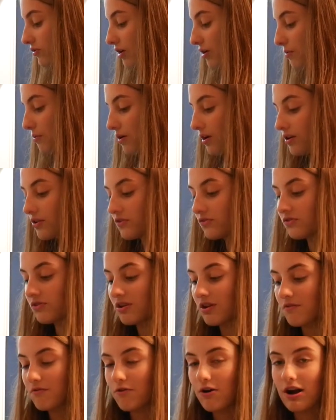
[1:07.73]
like we're gonna
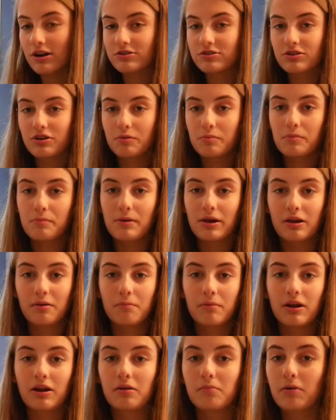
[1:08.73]
see if we're actually gonna be making
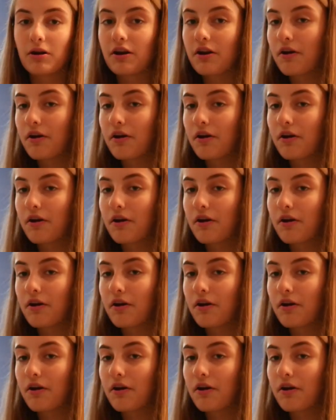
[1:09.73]
banana bread